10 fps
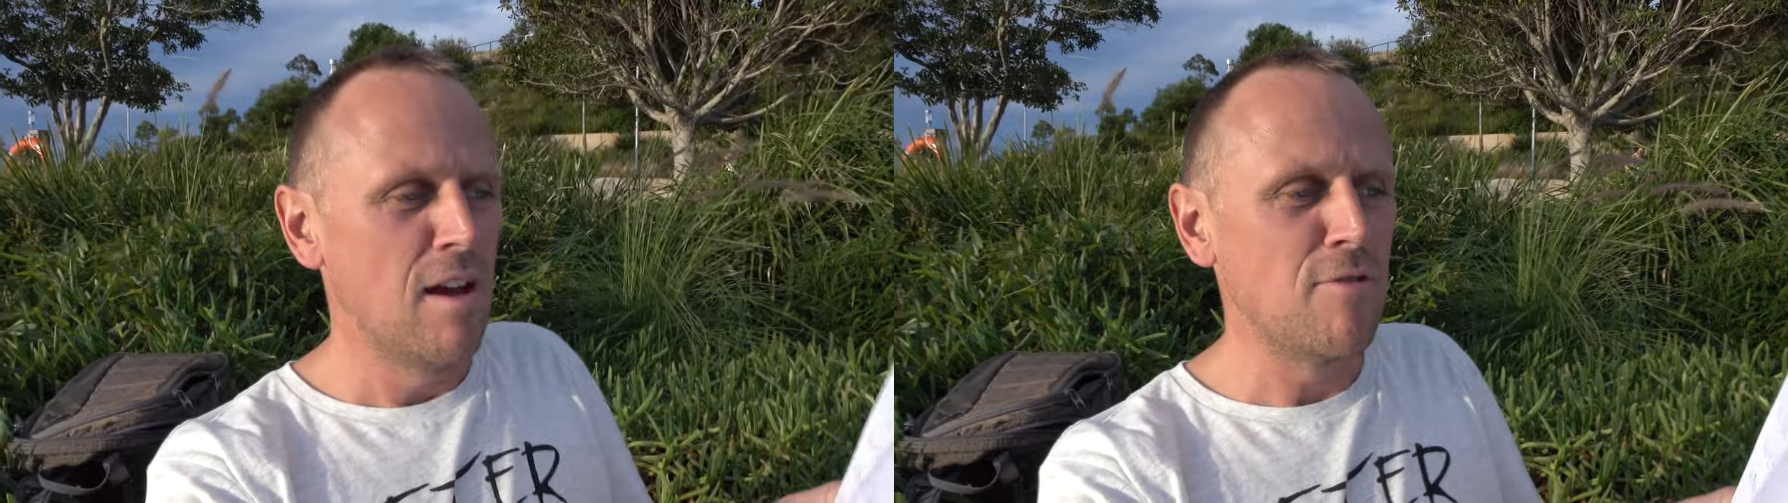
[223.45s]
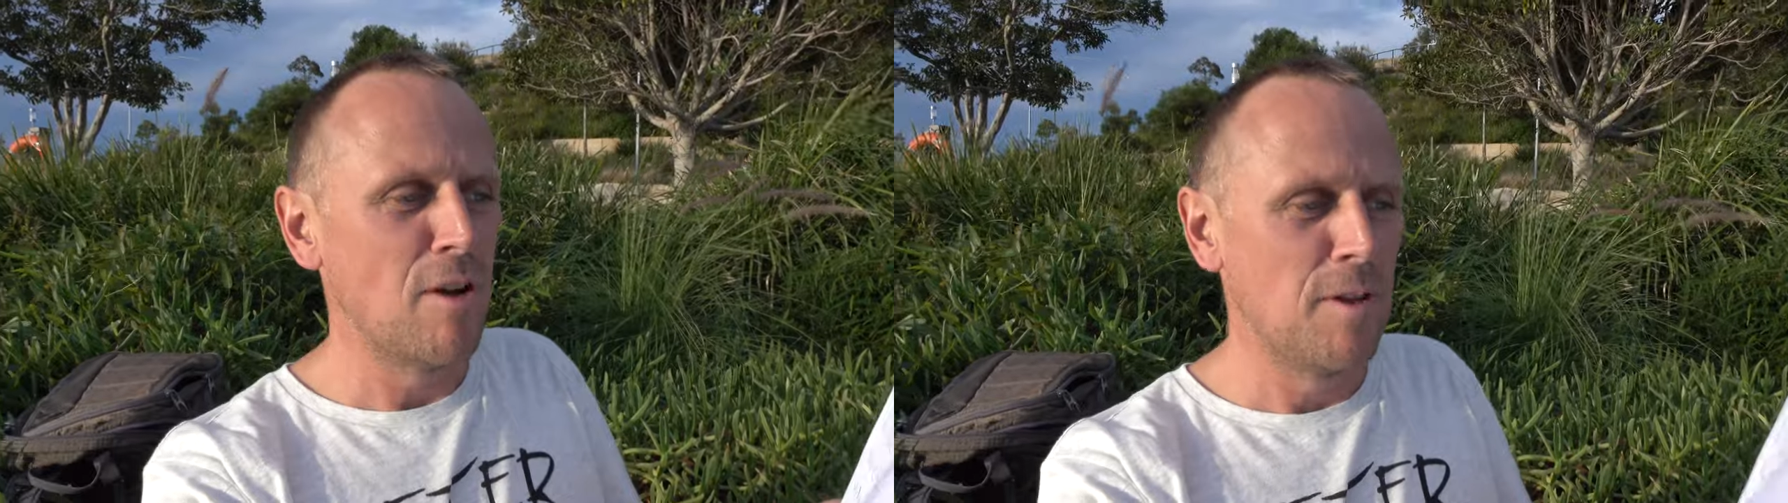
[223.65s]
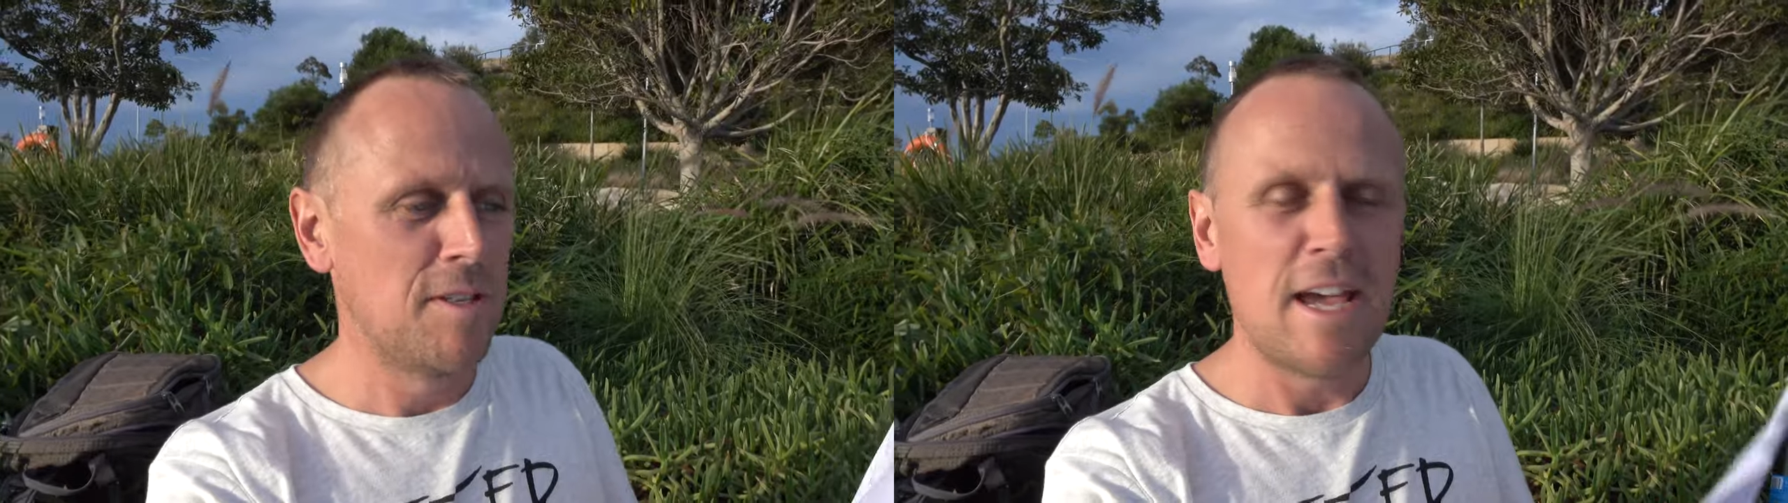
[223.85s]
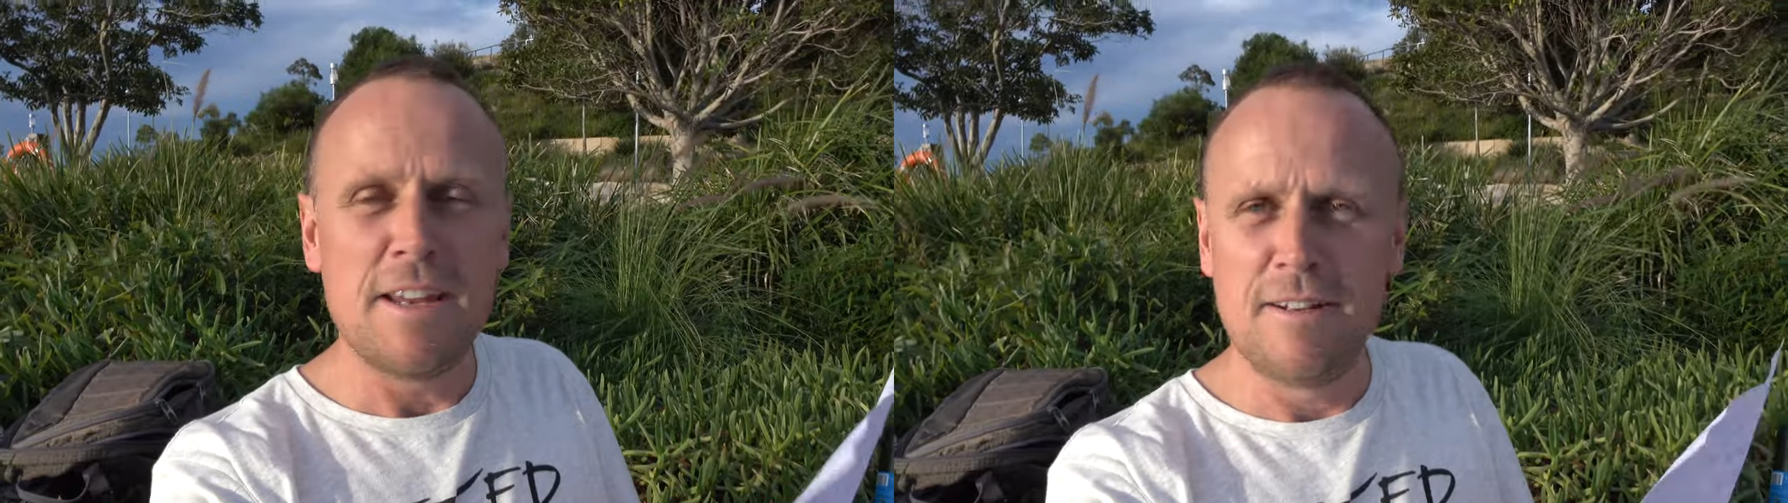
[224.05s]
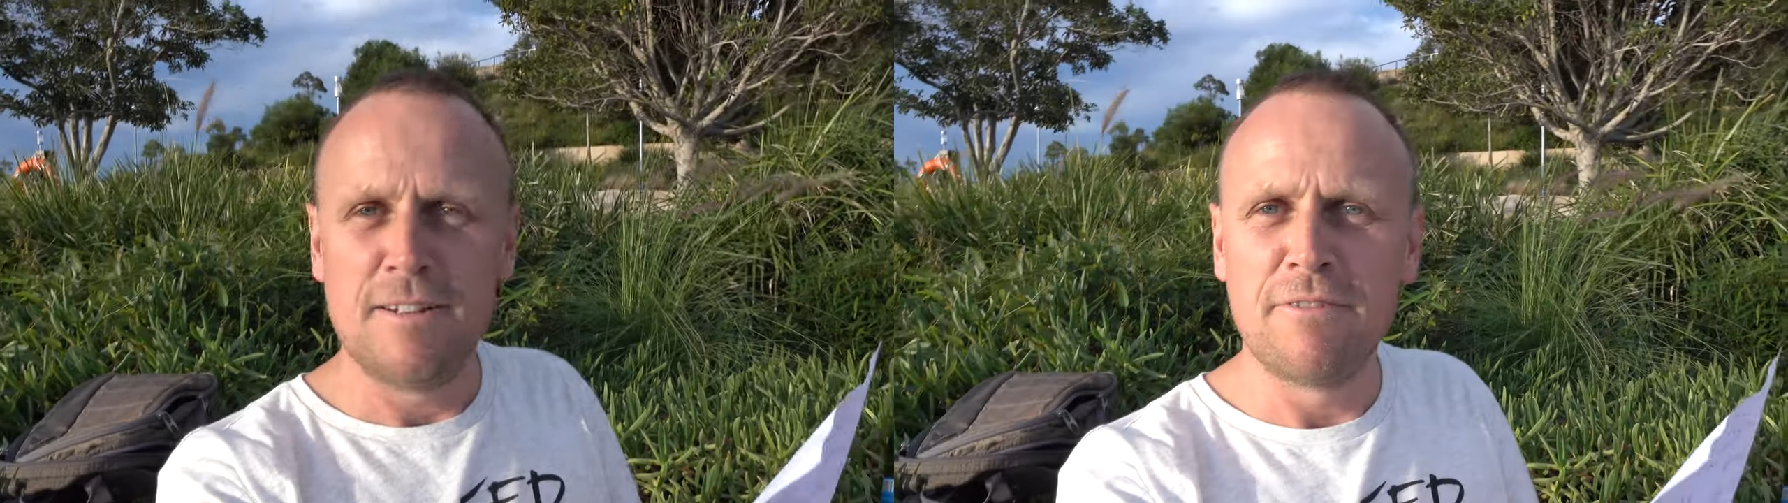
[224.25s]
I've got the
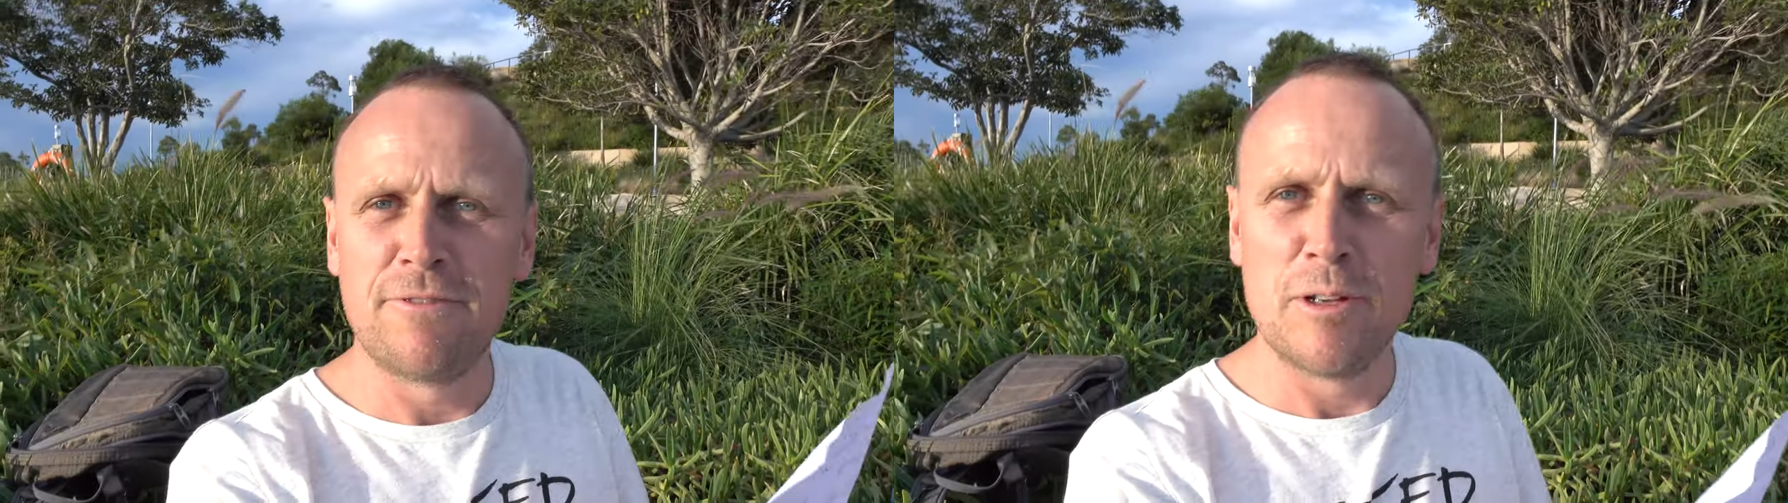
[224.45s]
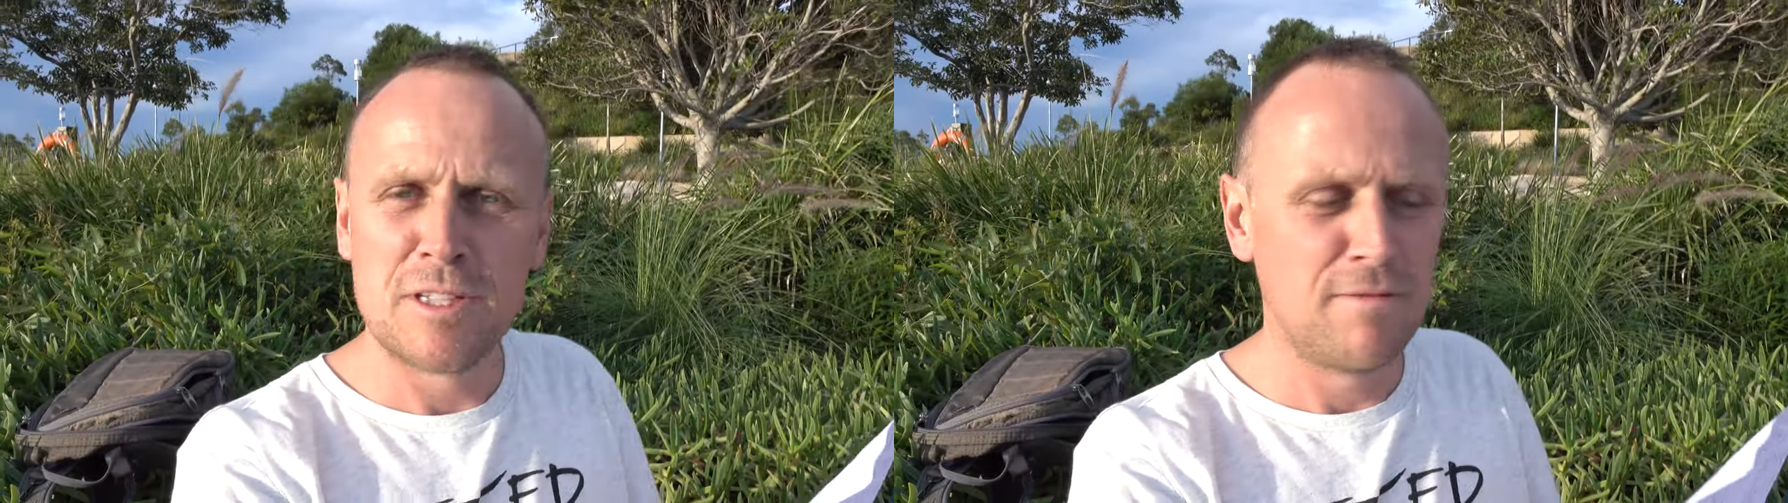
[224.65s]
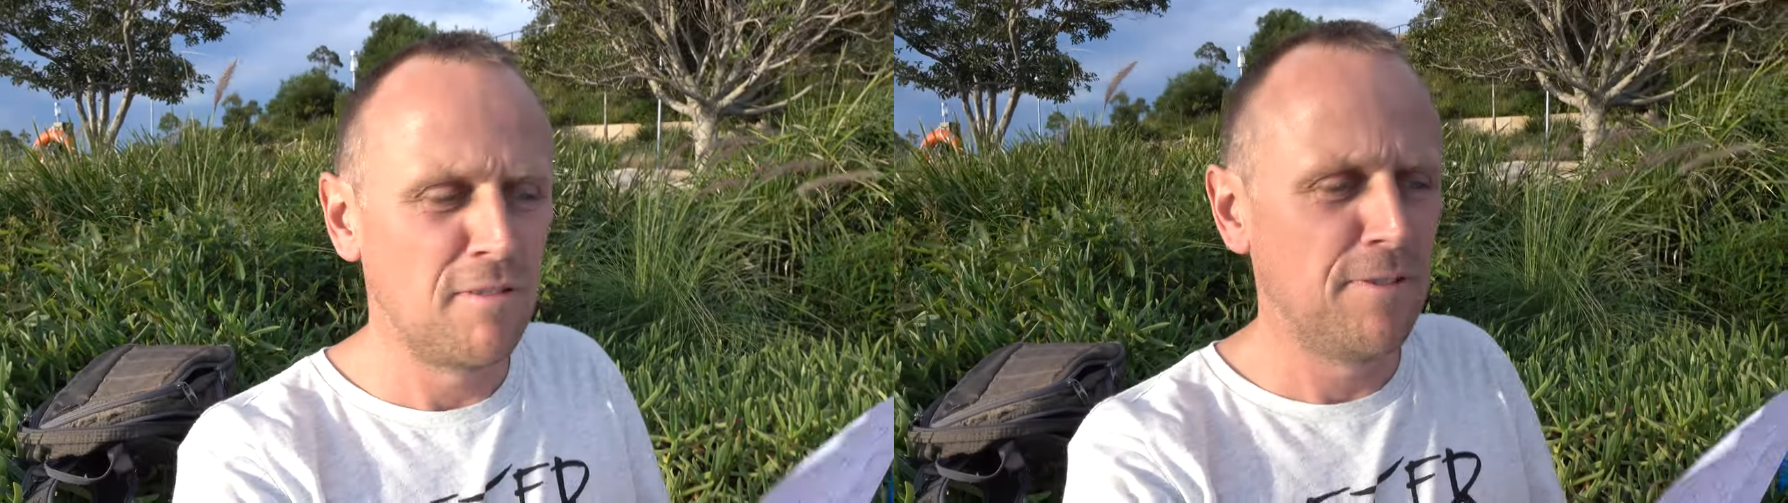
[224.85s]
date, the 1st of the